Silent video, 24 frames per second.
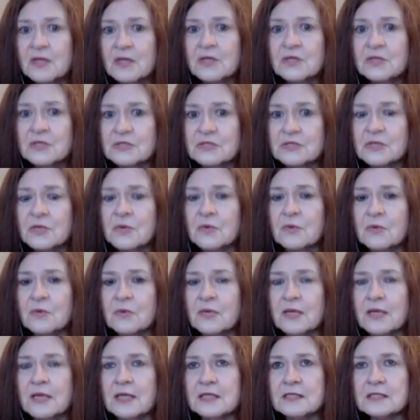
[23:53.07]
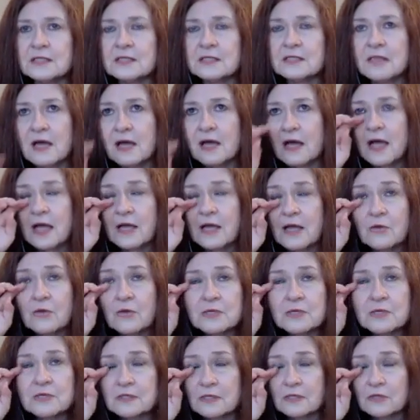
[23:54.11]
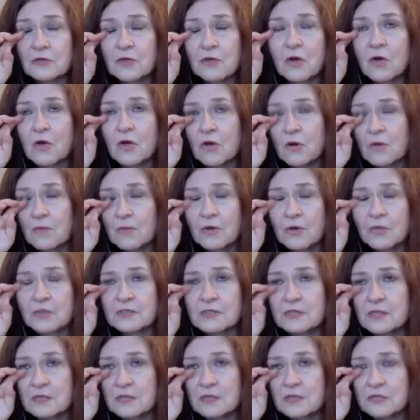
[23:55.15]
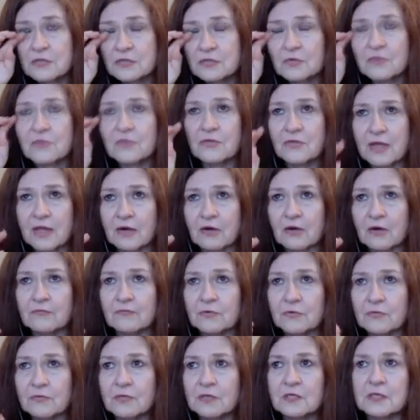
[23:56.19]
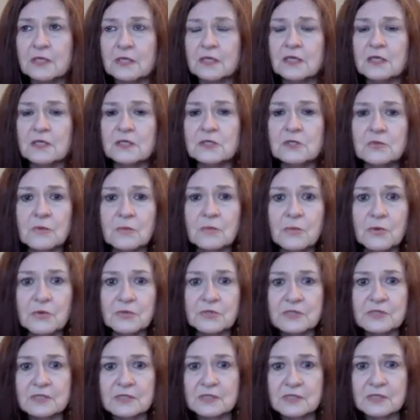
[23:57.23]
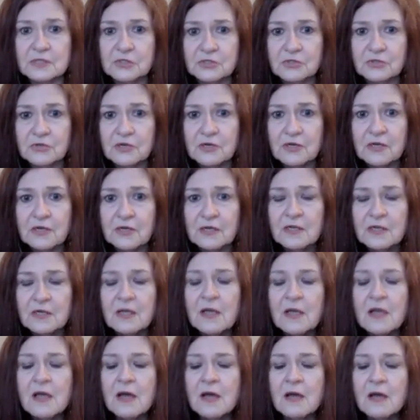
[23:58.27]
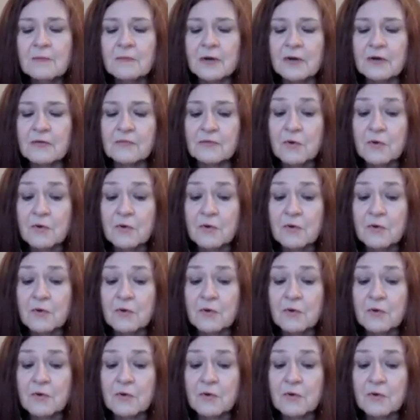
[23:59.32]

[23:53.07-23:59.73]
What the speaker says: So I always think the hallmark signs are there if you really get into a person's history. But of